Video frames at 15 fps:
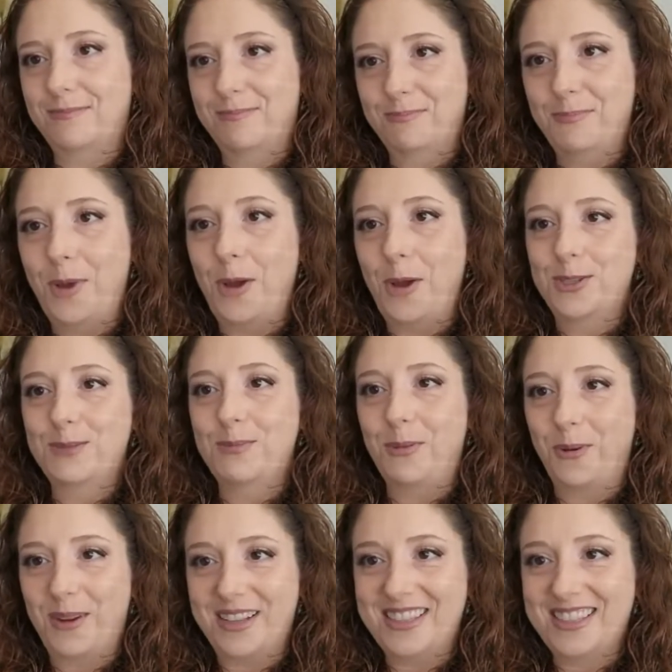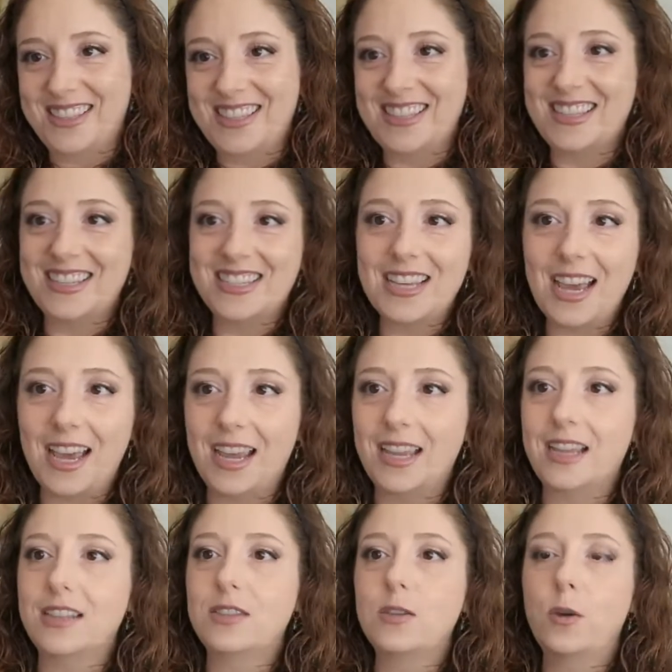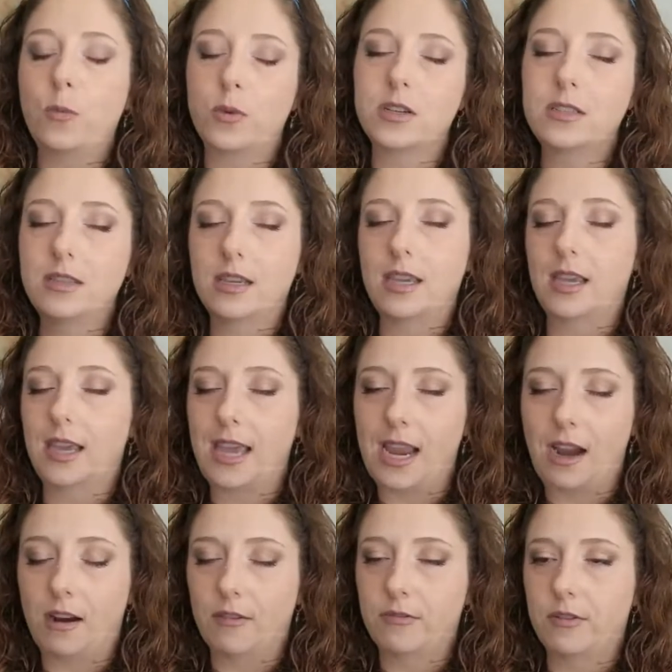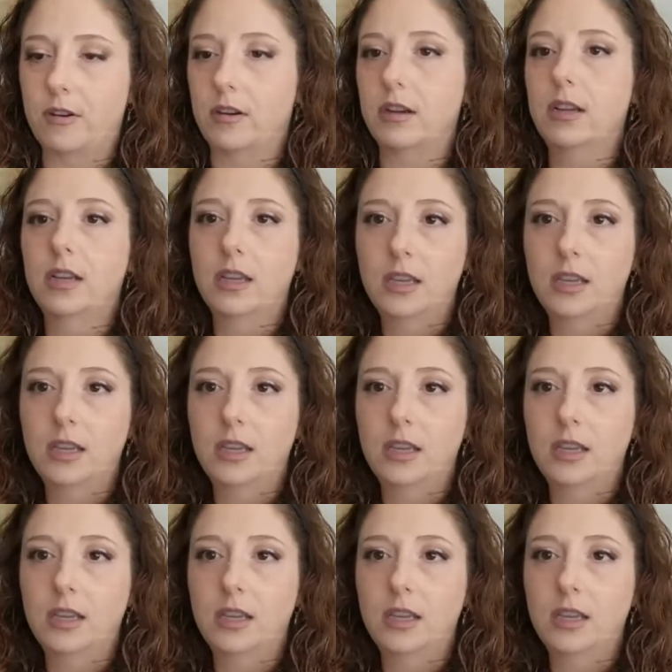most points in the day, and so we're seeking care for